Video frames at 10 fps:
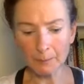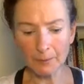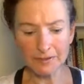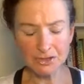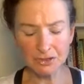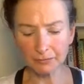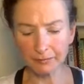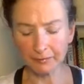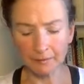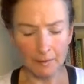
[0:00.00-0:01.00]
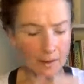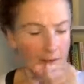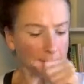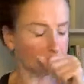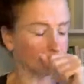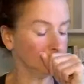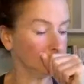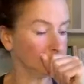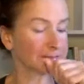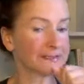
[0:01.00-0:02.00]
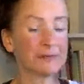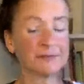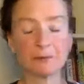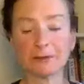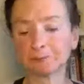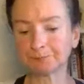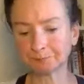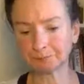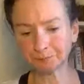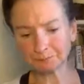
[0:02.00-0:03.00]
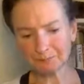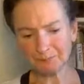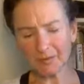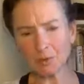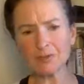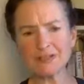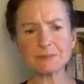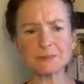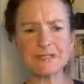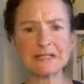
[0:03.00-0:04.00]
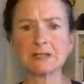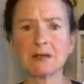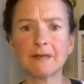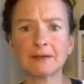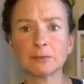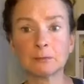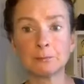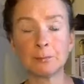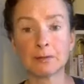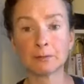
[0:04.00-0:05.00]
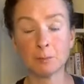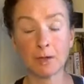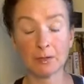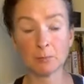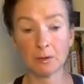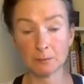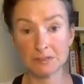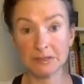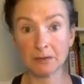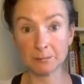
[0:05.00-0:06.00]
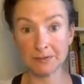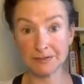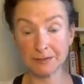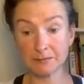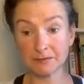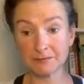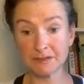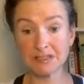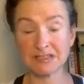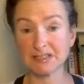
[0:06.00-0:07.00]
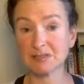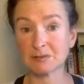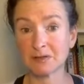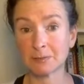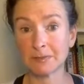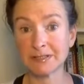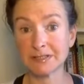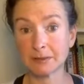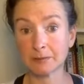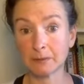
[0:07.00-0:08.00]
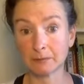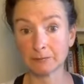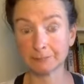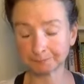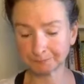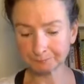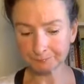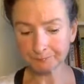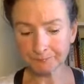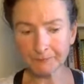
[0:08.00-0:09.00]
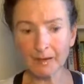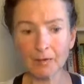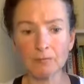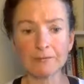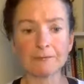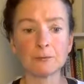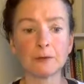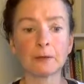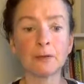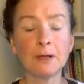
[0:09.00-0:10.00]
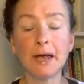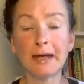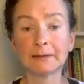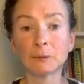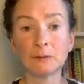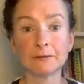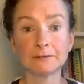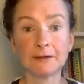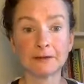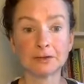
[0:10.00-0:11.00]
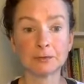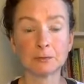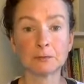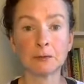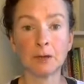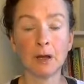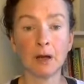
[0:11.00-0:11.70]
pastry, excuse me, crisps, things like that, your microbiome isn't going to be so diverse, and it's not going to be so kind of healthy for you, and it will affect your